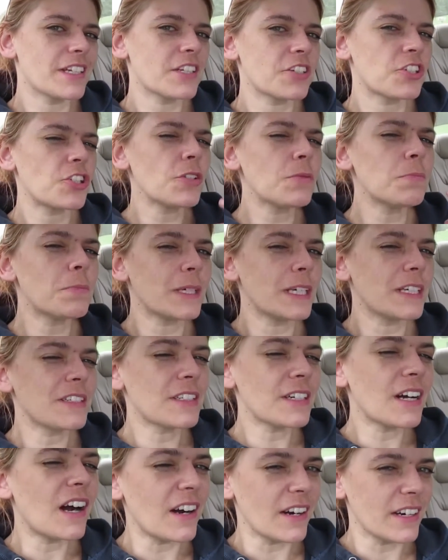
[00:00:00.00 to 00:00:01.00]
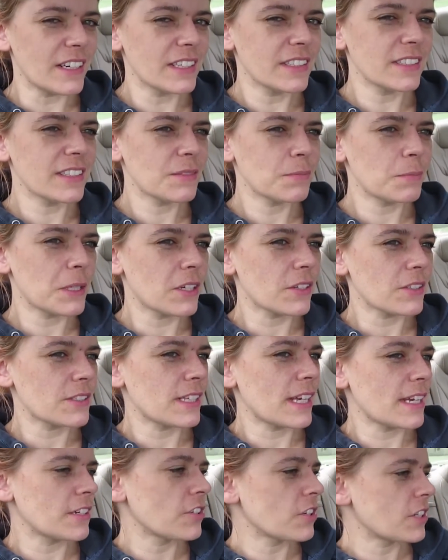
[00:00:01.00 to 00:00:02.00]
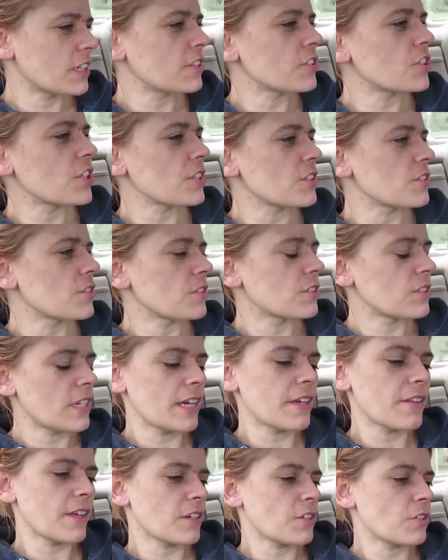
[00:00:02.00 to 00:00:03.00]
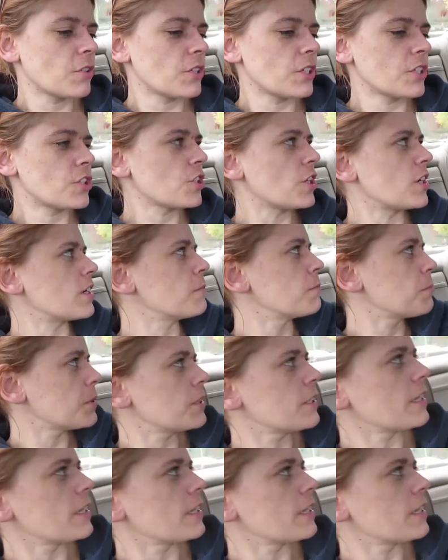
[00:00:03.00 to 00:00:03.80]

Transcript: It shouldn't be a TARDIS because then you can just take that cookie jar and put